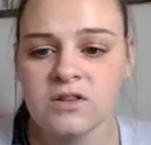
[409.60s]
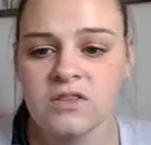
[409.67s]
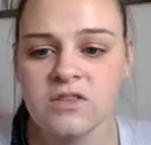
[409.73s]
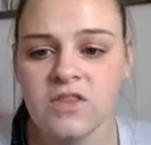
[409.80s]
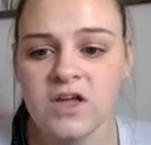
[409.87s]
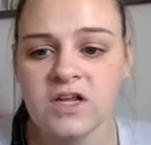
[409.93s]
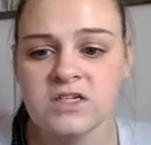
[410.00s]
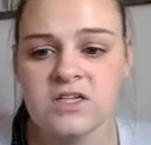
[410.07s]

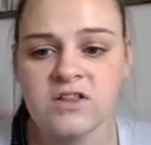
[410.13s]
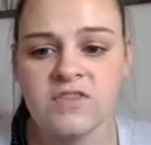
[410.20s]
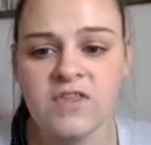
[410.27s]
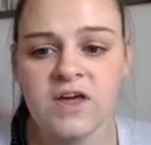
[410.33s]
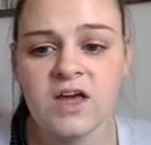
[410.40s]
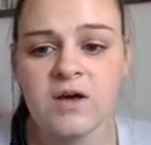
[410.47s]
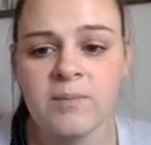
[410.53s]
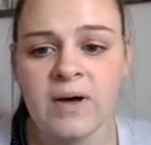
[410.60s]
thing to
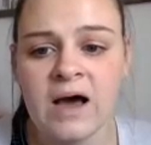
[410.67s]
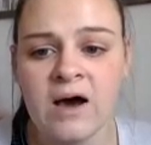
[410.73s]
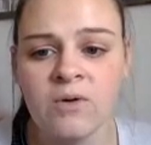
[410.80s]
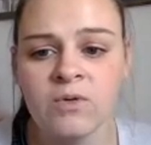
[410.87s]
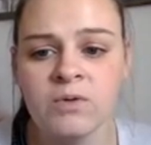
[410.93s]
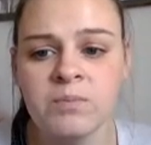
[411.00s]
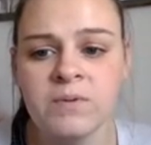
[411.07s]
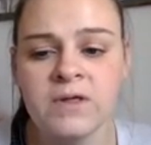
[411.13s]
think about
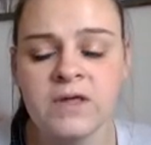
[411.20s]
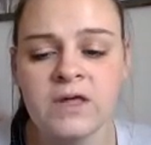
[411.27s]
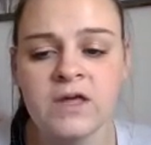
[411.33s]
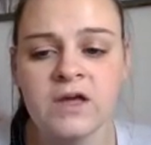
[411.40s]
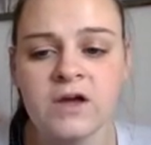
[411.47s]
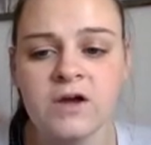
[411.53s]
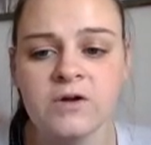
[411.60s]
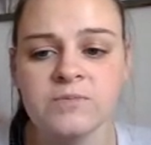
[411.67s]
would be